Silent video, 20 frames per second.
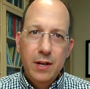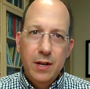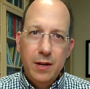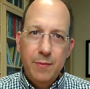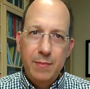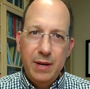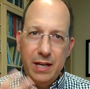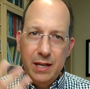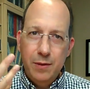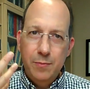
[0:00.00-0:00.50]

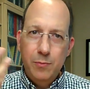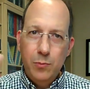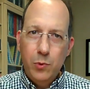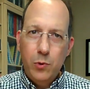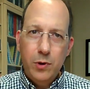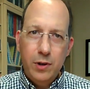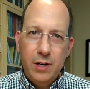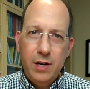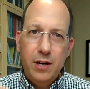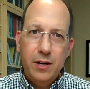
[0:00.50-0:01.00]
make it
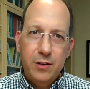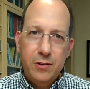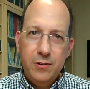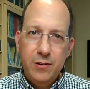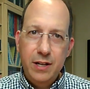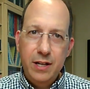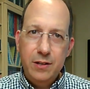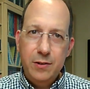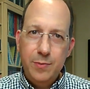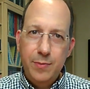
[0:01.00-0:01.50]
more
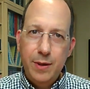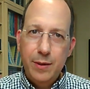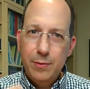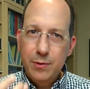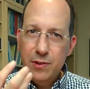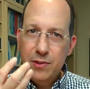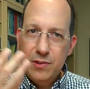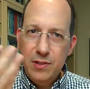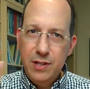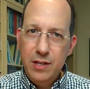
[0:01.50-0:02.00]
concrete to be able
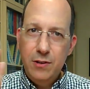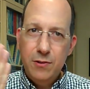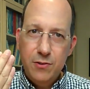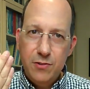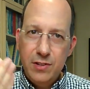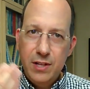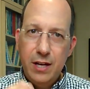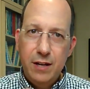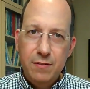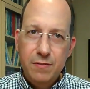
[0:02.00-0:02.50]
to see
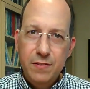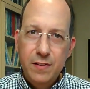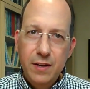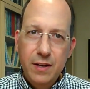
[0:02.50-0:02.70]
yourself